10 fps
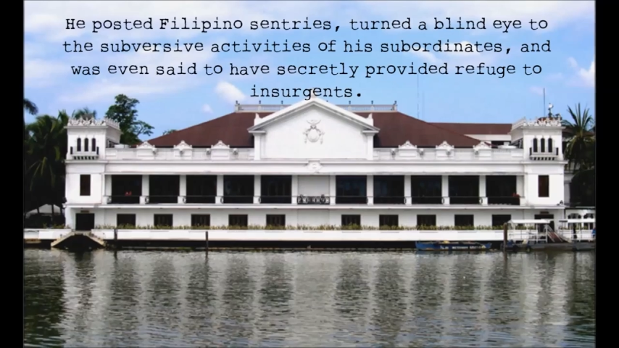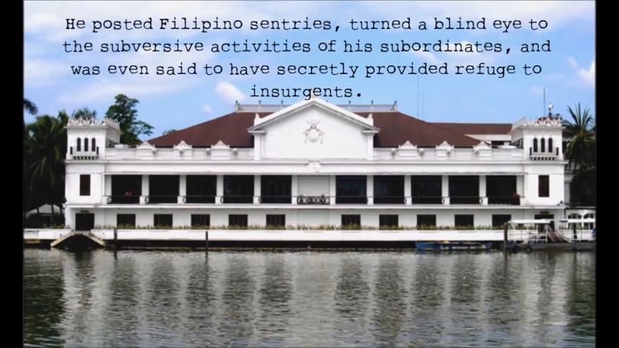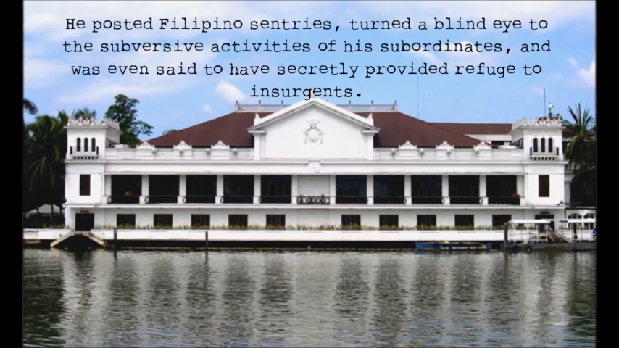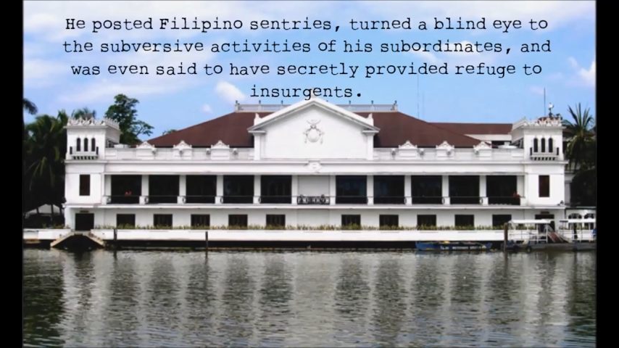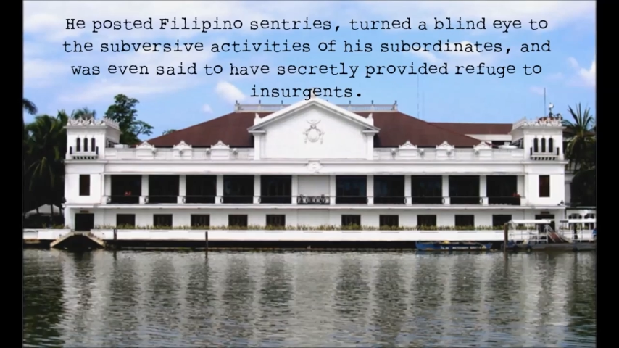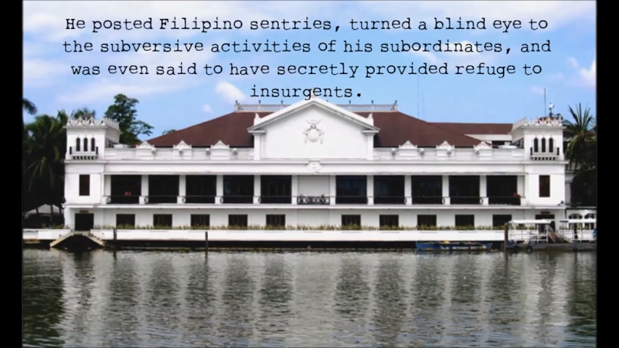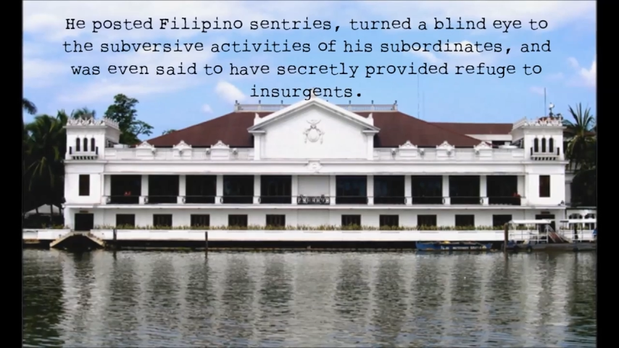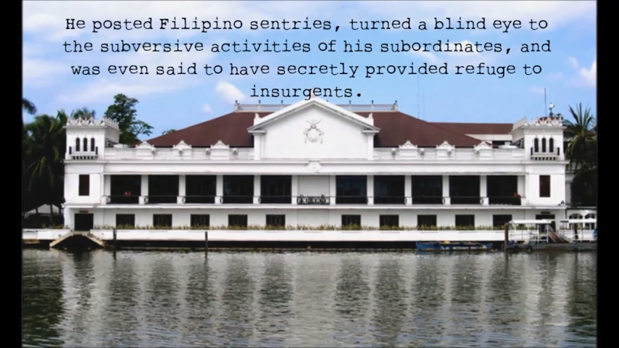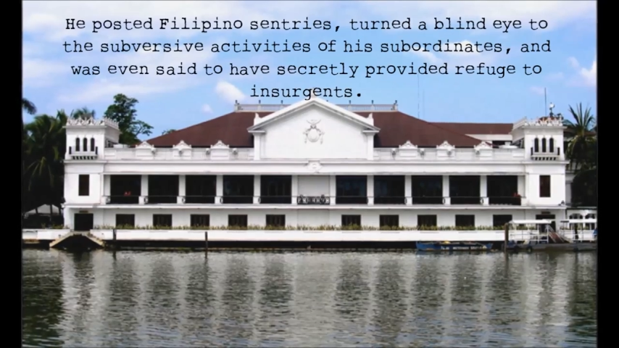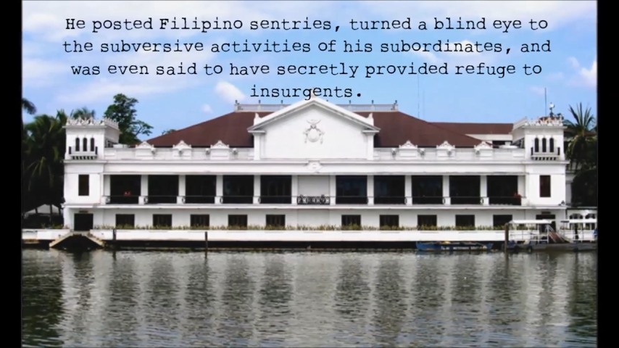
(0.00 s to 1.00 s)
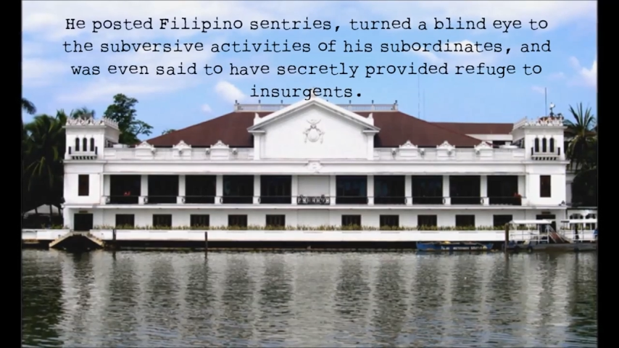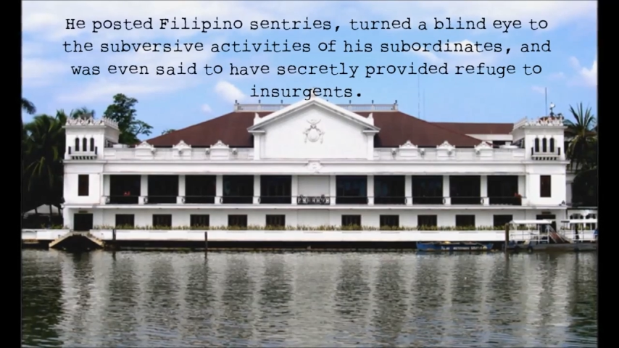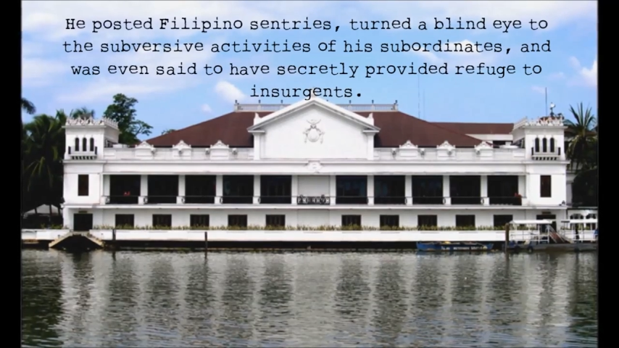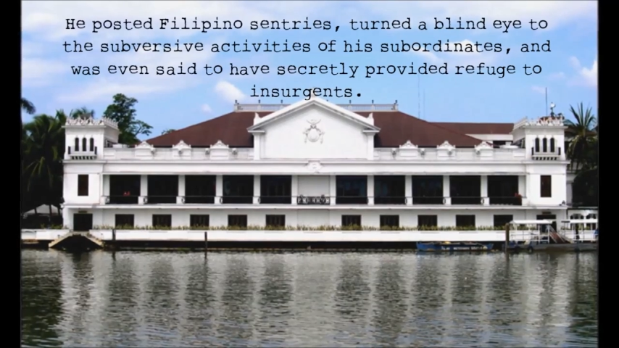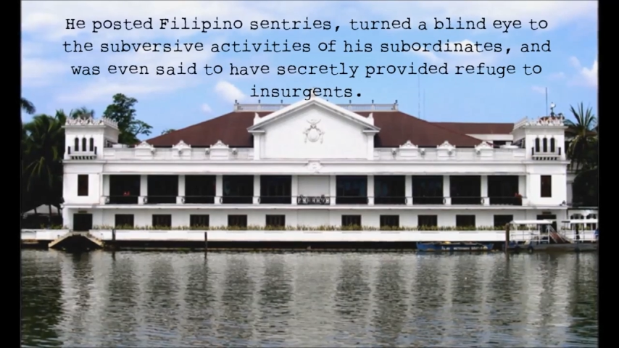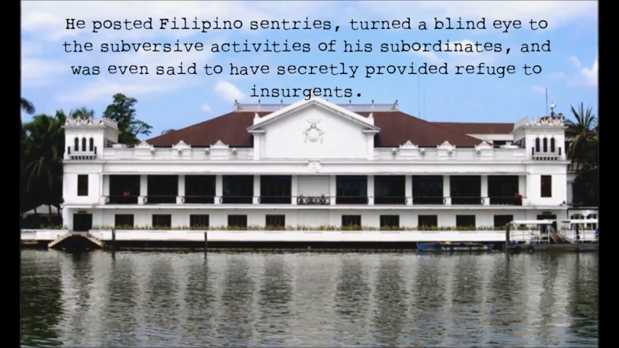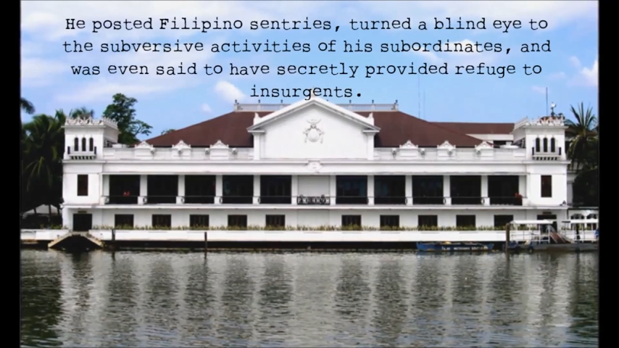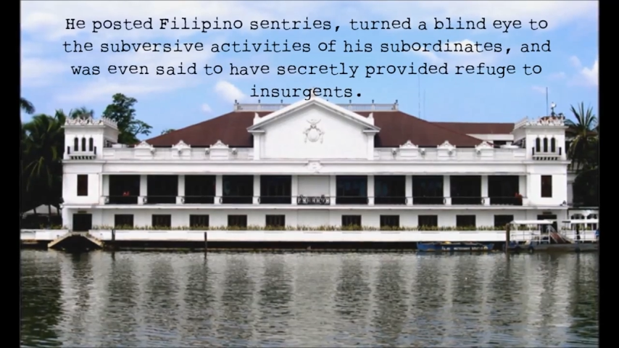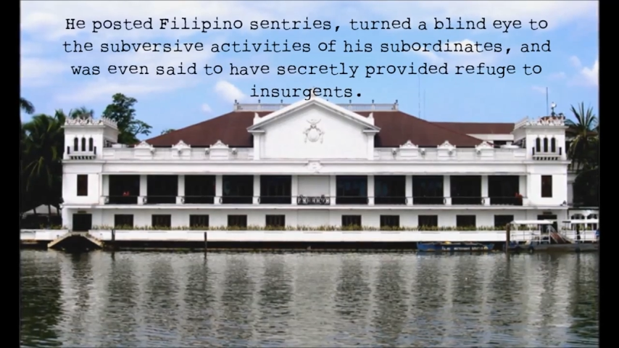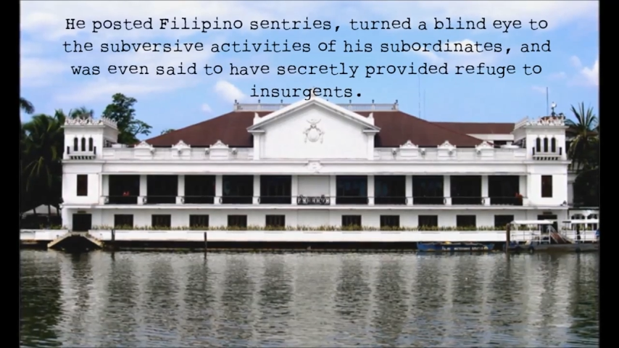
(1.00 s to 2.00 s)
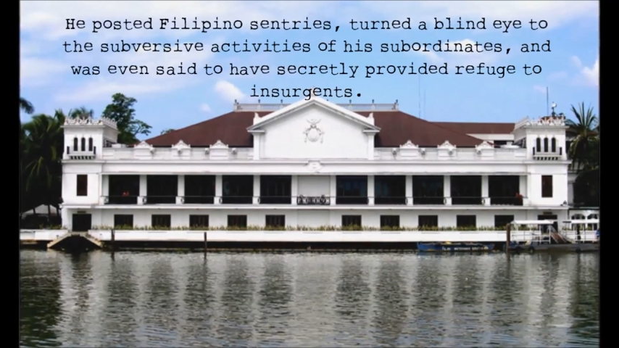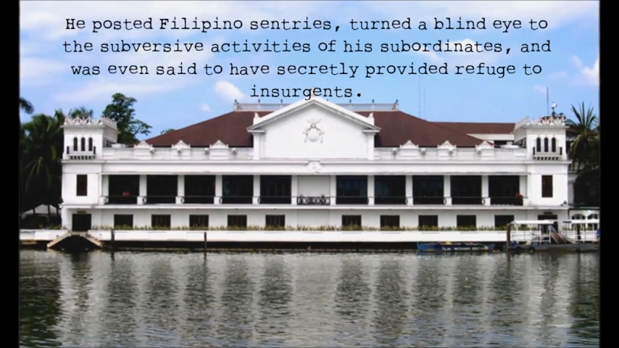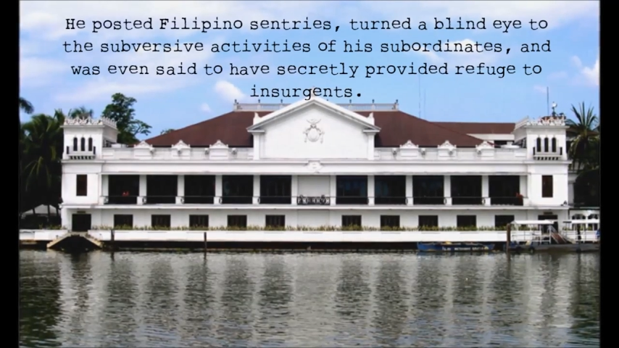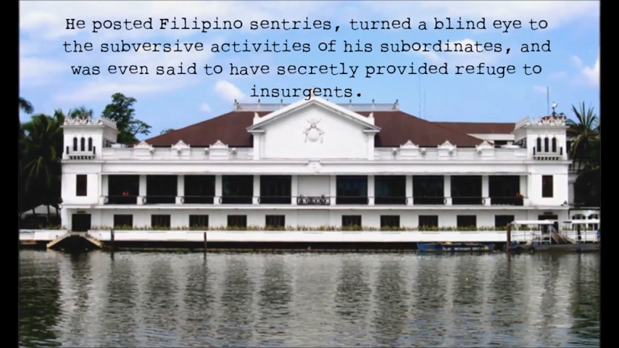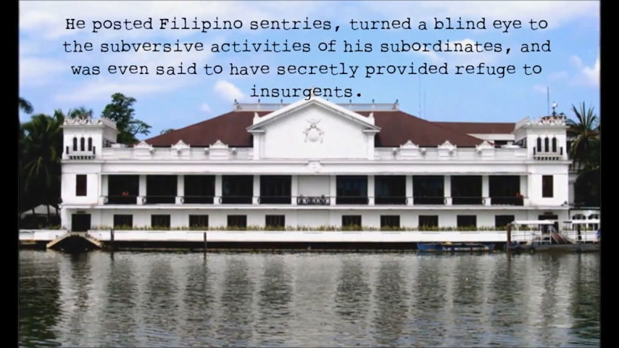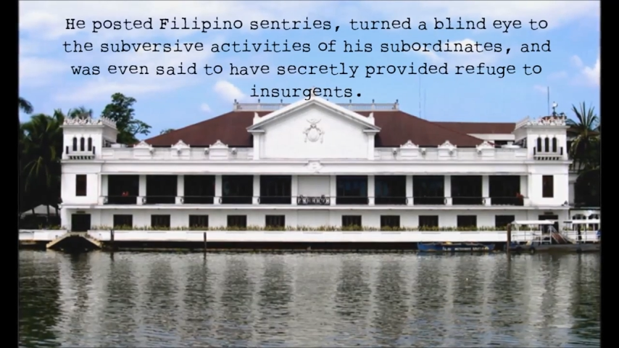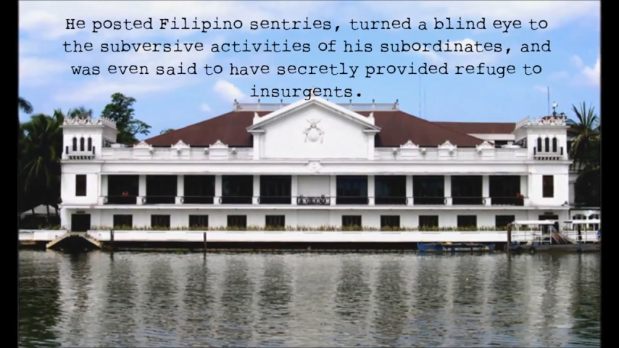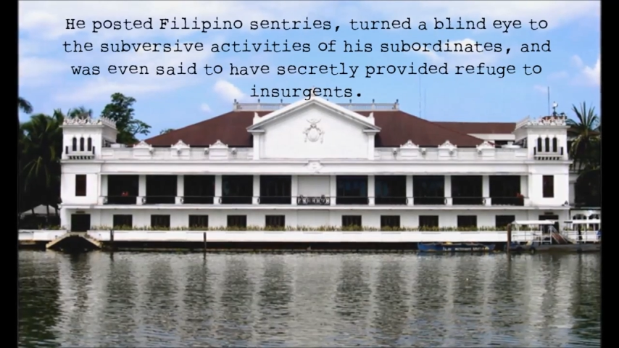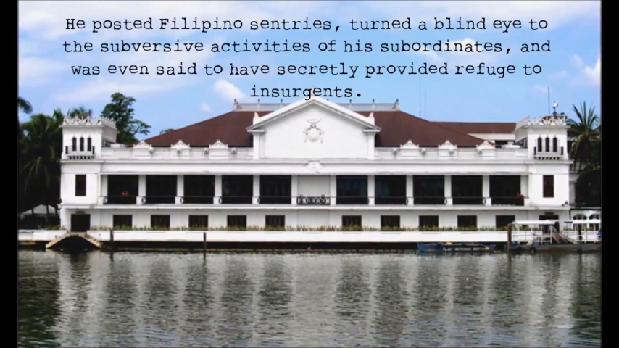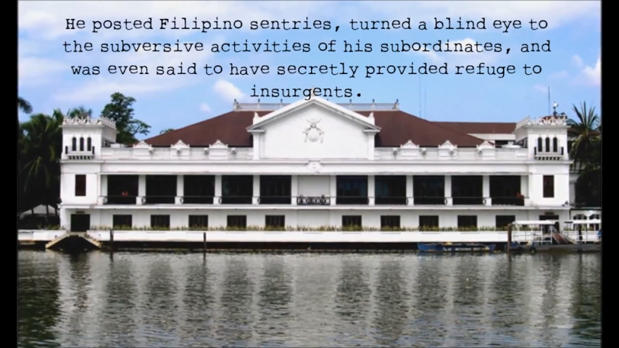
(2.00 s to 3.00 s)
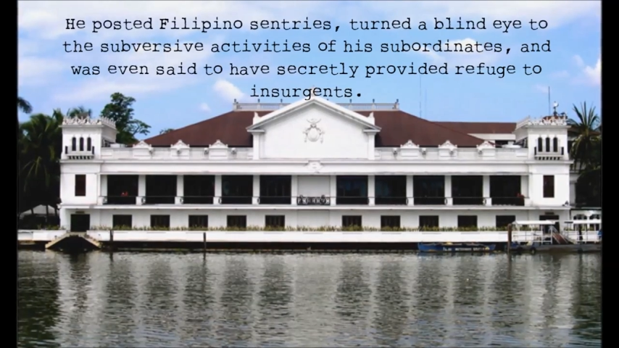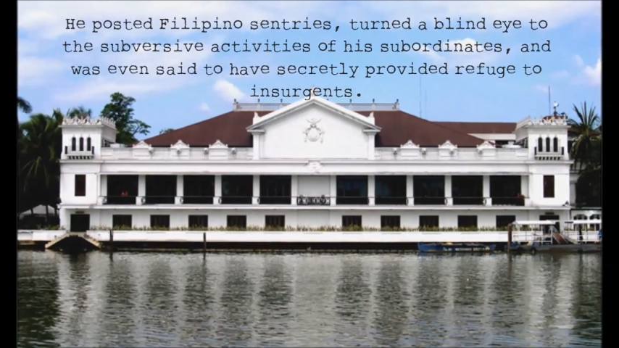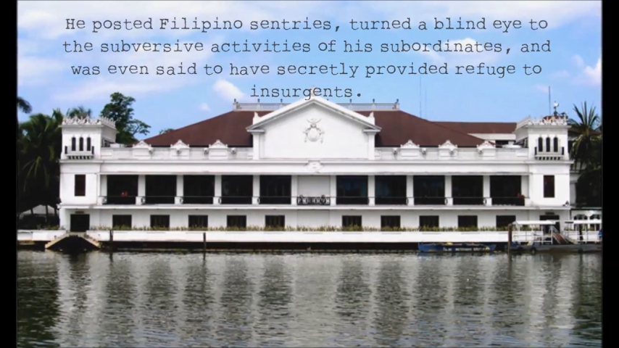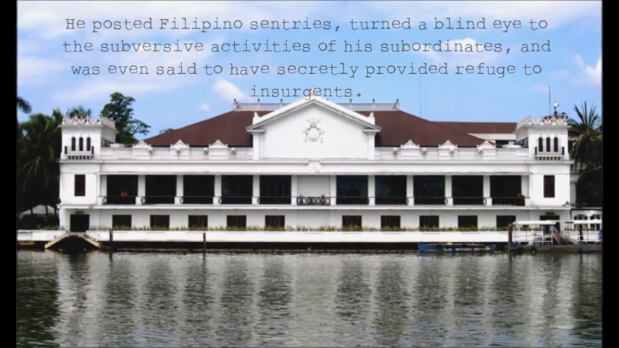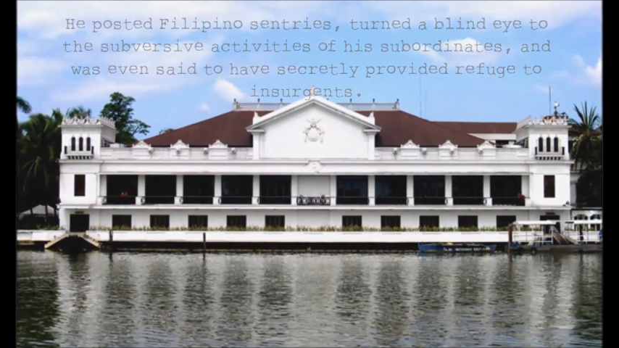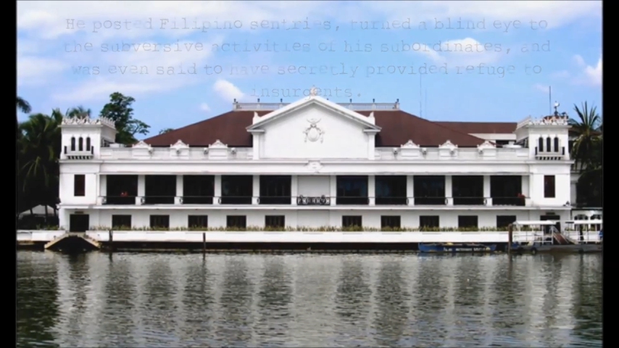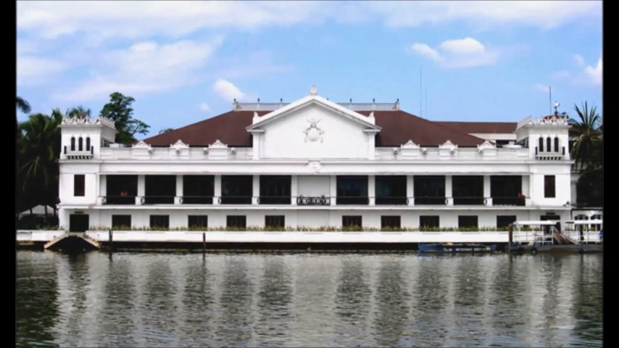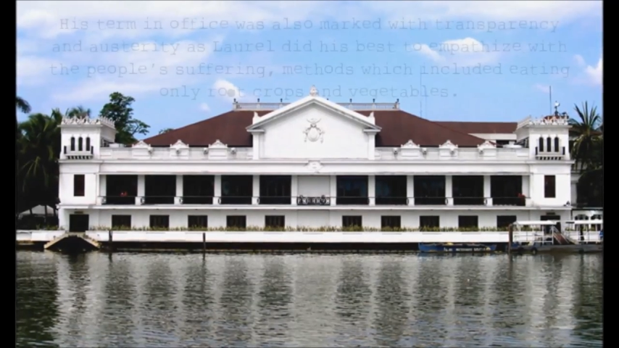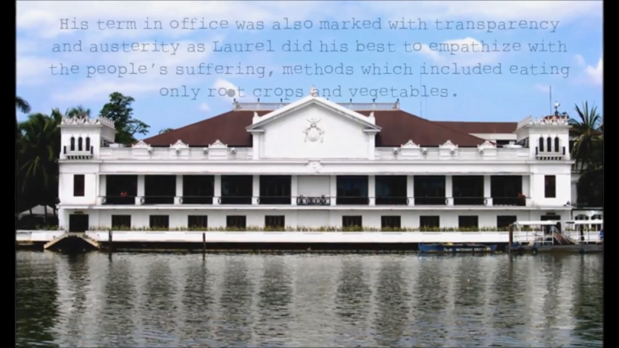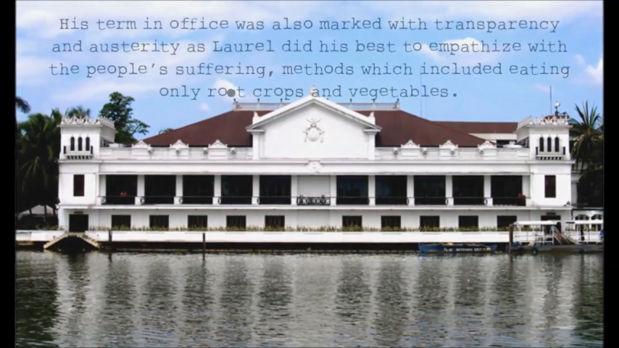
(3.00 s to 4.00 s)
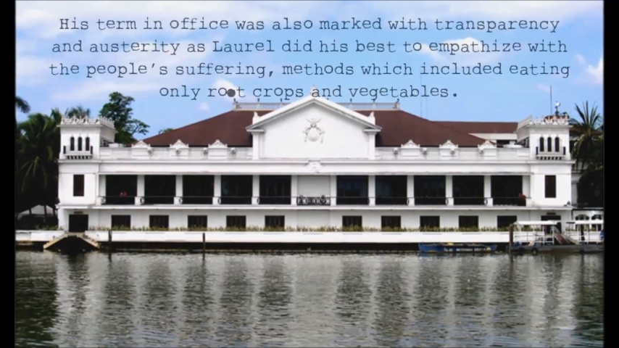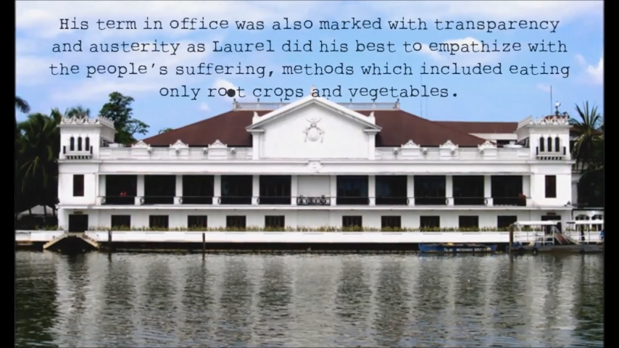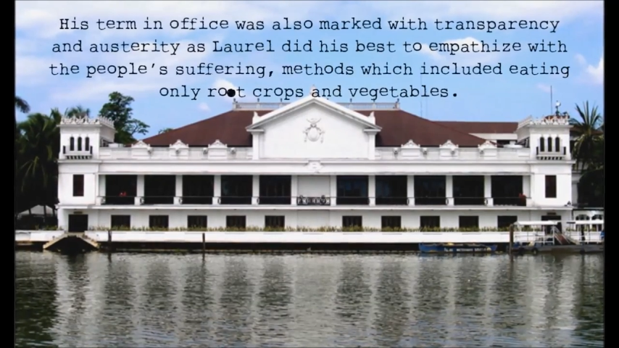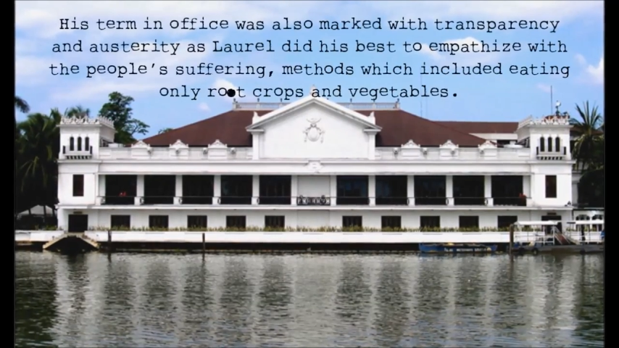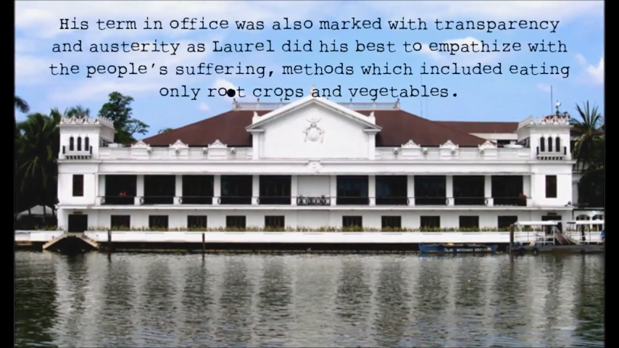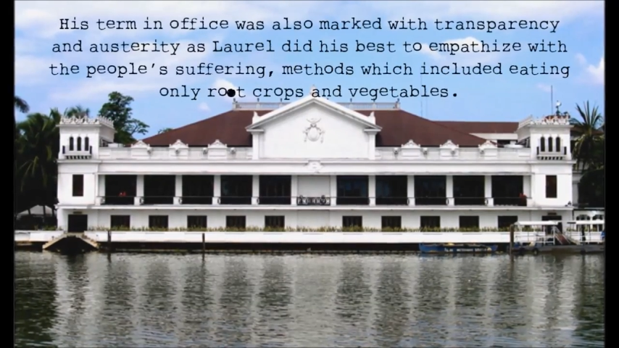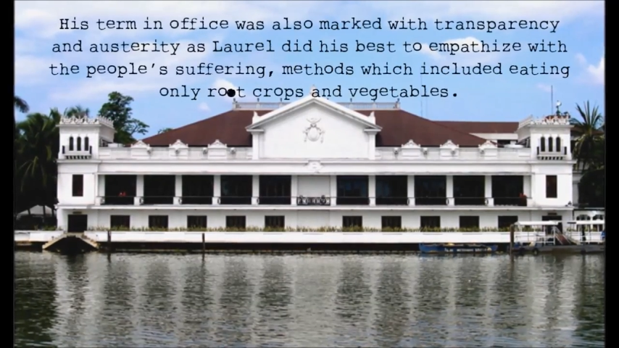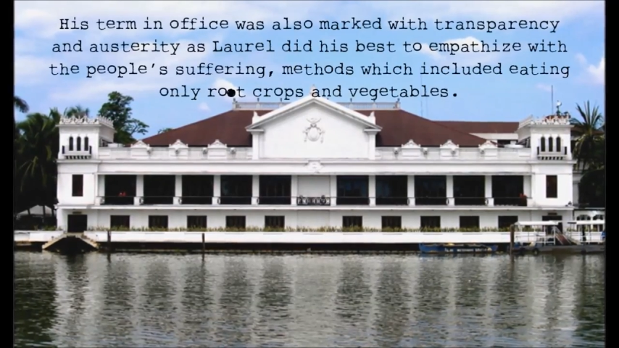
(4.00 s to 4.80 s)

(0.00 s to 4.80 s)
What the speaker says: (no speaker visible)